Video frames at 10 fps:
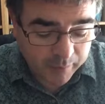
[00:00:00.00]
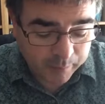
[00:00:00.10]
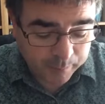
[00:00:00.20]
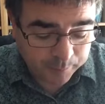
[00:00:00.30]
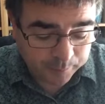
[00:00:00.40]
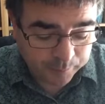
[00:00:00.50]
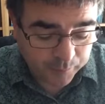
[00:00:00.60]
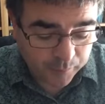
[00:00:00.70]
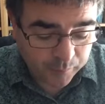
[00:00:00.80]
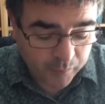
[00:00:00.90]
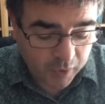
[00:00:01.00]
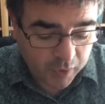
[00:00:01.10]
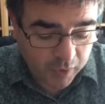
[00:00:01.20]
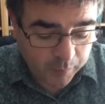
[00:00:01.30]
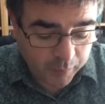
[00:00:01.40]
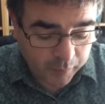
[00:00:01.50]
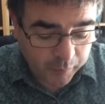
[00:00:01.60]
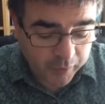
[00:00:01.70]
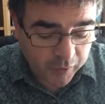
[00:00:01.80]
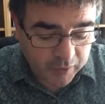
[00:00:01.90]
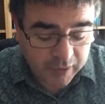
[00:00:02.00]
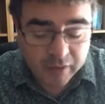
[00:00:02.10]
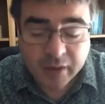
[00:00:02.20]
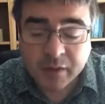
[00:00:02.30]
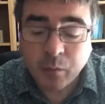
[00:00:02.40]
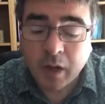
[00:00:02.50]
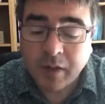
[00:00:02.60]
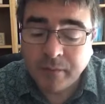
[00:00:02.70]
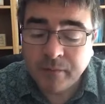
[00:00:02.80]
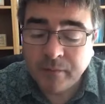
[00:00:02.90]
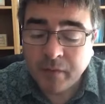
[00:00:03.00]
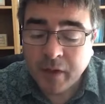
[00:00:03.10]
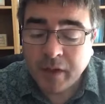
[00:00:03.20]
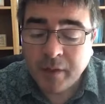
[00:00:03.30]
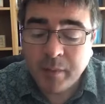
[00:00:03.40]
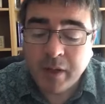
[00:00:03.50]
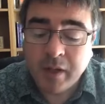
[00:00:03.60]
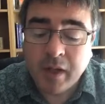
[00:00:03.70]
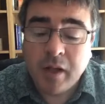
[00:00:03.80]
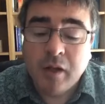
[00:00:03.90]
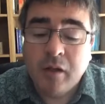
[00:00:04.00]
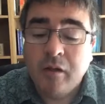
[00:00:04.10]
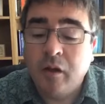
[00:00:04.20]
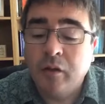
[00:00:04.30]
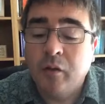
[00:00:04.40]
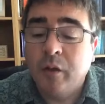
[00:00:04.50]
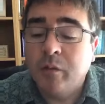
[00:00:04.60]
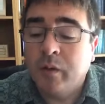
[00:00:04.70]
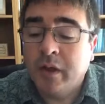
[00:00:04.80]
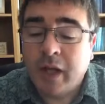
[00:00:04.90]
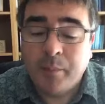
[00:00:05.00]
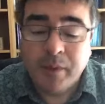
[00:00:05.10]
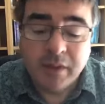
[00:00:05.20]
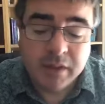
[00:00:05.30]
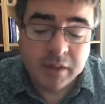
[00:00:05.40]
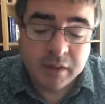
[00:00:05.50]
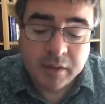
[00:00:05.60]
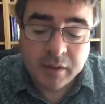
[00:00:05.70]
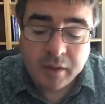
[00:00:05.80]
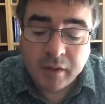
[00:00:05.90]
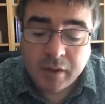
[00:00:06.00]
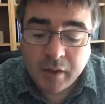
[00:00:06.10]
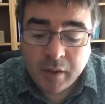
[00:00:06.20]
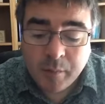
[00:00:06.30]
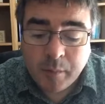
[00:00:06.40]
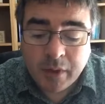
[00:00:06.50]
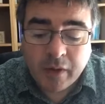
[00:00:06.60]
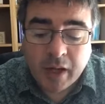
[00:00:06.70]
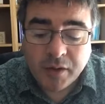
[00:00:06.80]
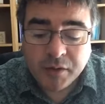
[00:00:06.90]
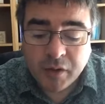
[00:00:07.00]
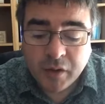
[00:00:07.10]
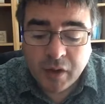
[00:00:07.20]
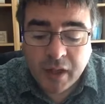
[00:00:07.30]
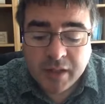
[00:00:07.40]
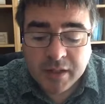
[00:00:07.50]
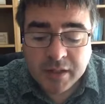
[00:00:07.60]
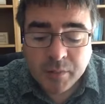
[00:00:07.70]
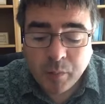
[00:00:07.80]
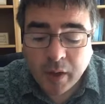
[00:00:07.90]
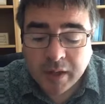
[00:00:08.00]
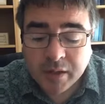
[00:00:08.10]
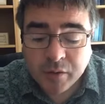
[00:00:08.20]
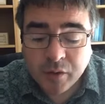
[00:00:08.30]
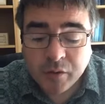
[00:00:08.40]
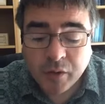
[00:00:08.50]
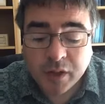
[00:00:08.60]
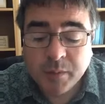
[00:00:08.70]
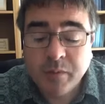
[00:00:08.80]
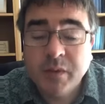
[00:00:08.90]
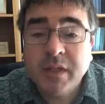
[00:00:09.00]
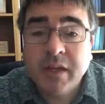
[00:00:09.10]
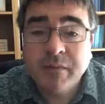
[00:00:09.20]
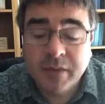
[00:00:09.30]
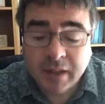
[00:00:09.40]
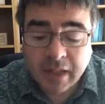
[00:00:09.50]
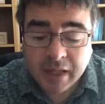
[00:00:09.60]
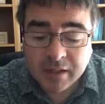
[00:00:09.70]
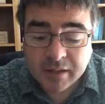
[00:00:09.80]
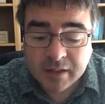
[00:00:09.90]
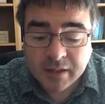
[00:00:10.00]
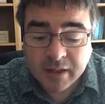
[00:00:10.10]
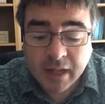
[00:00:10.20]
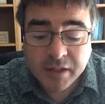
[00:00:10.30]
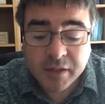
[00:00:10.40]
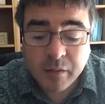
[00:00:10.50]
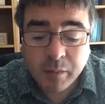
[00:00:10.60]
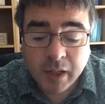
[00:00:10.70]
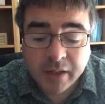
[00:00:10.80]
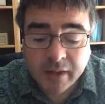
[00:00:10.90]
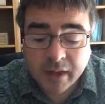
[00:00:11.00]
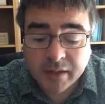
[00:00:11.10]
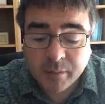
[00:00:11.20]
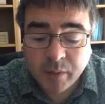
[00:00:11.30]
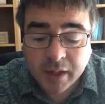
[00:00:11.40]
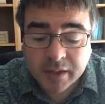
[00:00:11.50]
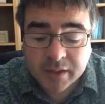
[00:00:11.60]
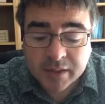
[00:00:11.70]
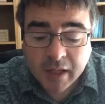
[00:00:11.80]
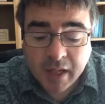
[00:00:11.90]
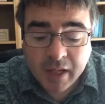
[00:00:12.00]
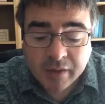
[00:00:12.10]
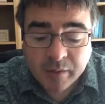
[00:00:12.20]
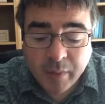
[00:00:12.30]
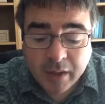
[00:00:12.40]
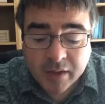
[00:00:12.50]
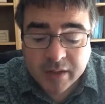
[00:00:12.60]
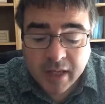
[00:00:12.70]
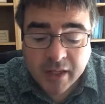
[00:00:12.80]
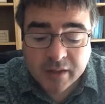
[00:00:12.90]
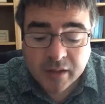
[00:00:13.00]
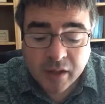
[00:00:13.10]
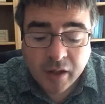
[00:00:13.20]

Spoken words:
him. About 3 hours later, his wife came in, not knowing what had happened. Peter asked her, is this the price that you and your husband received for the land? Yes, she replied, that is the price. Then Peter said,